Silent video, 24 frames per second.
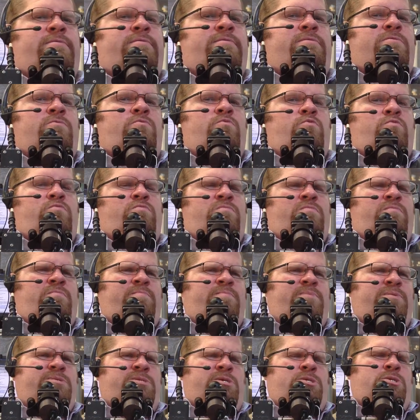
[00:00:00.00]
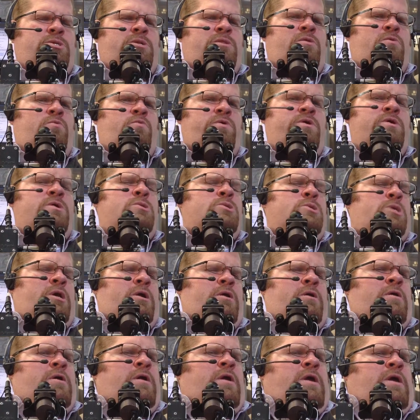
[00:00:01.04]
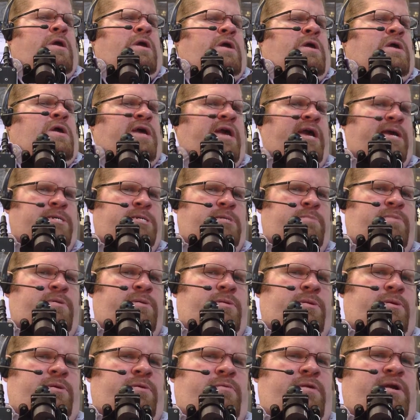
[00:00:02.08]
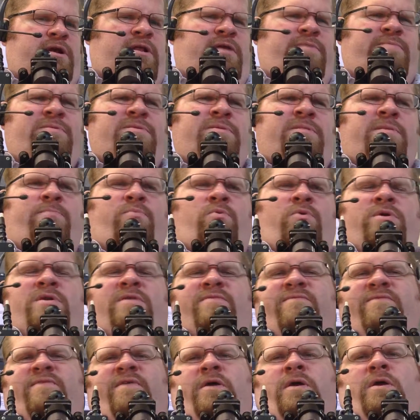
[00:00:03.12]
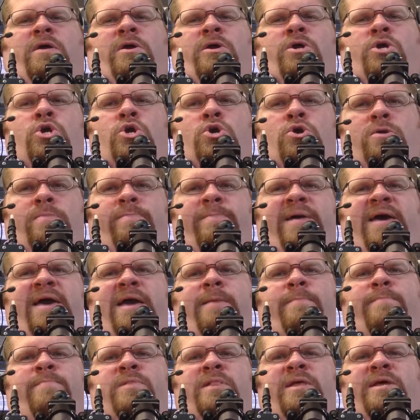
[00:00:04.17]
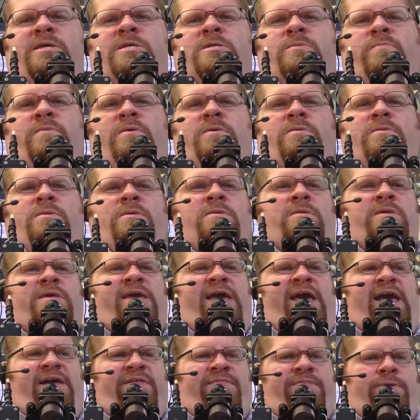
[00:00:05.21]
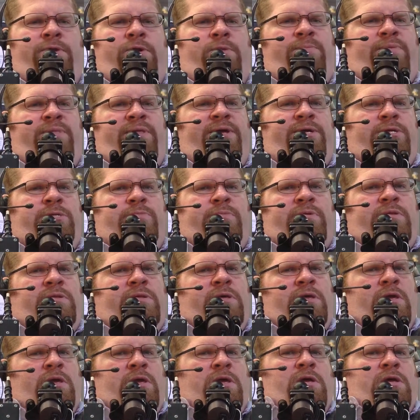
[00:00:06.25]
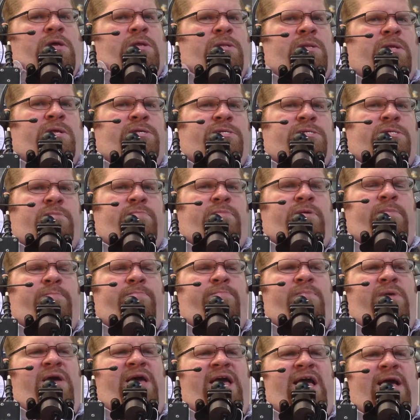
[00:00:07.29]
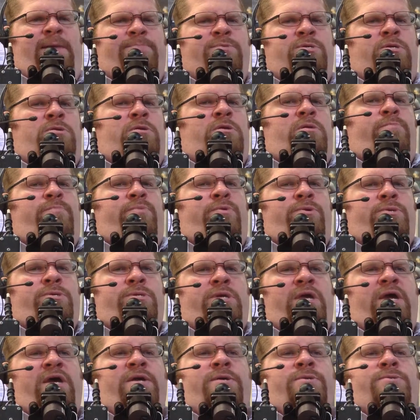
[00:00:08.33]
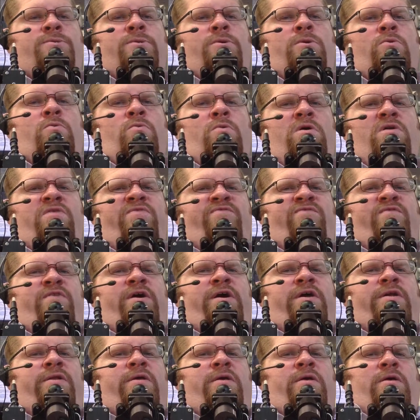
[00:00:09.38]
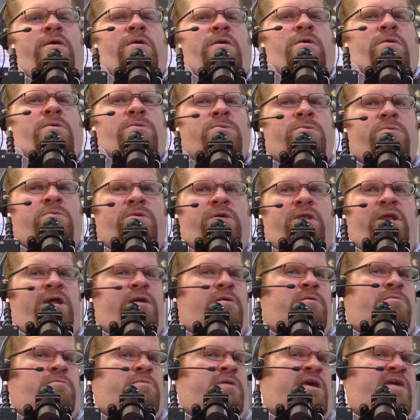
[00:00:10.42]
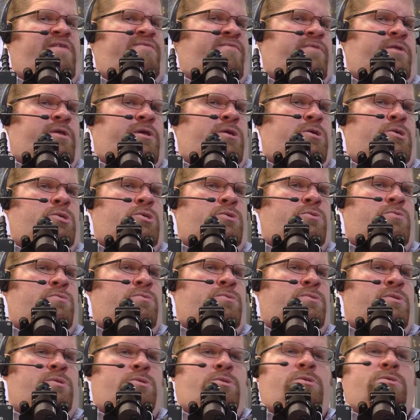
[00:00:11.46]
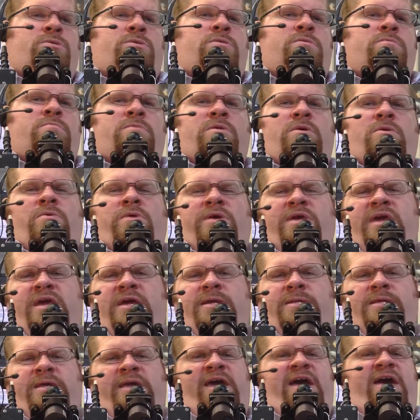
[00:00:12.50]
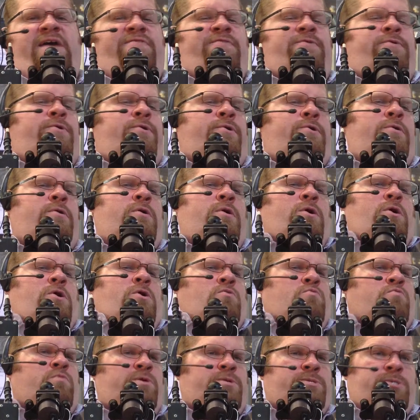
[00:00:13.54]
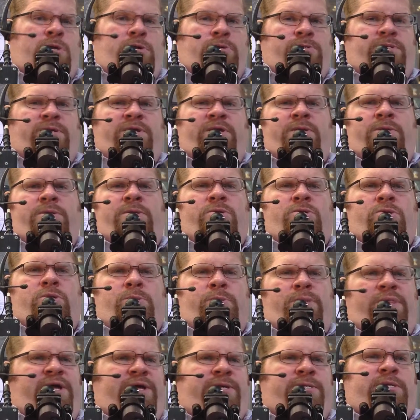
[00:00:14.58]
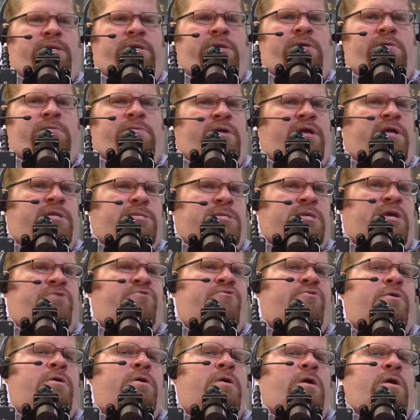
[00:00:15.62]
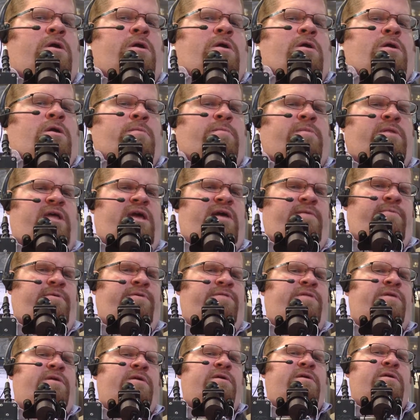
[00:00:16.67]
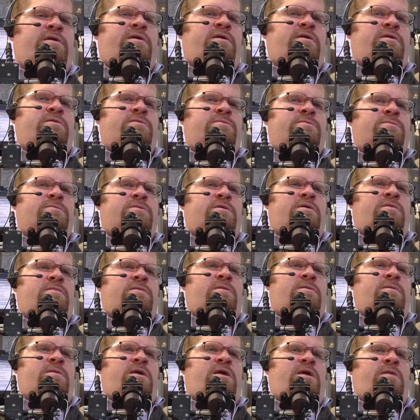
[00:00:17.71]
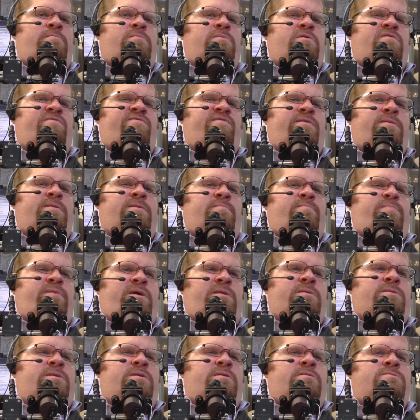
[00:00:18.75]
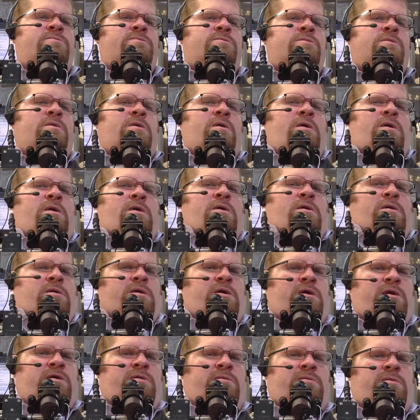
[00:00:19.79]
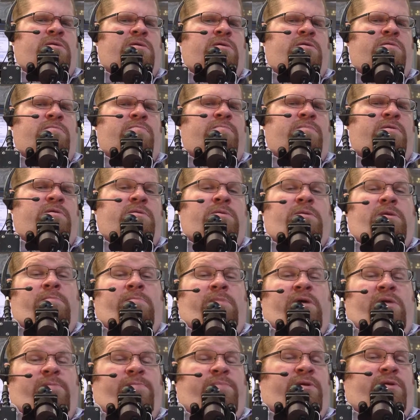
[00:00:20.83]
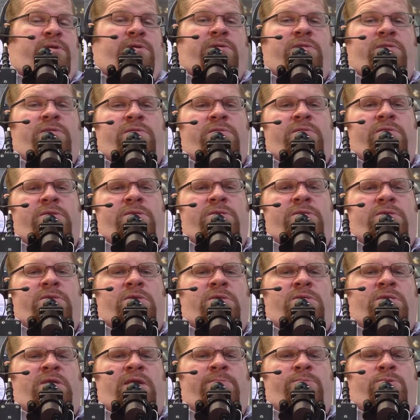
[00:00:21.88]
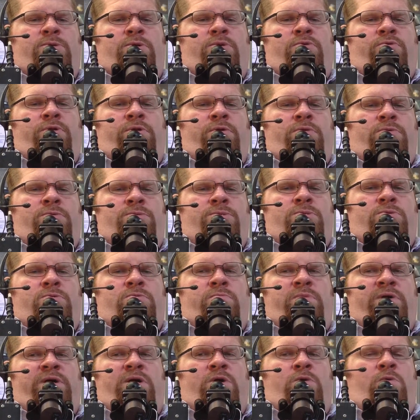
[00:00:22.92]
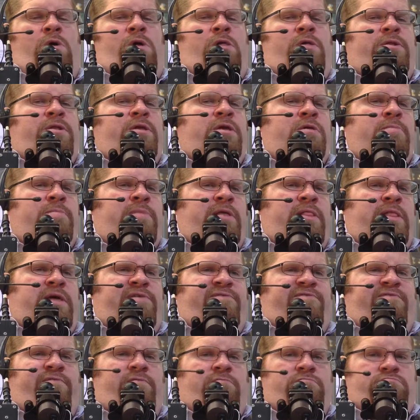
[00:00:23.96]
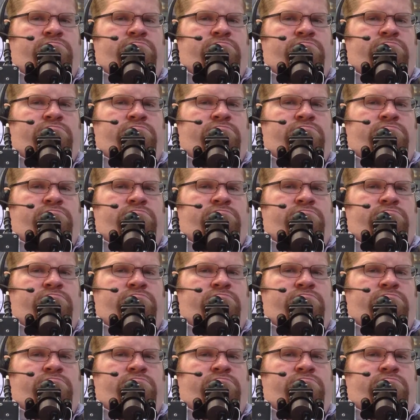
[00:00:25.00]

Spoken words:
The position in the wheelchair has to be correct. Even to the point of urine bag placement and catheter placement needs to be absolutely precise and quantified so that I don't have any issues such as a kinked catheter resulting in dysreflexia, etc. I mean, everything is in the name of independence, and in my opinion, it's absolutely critical to my quality in my life.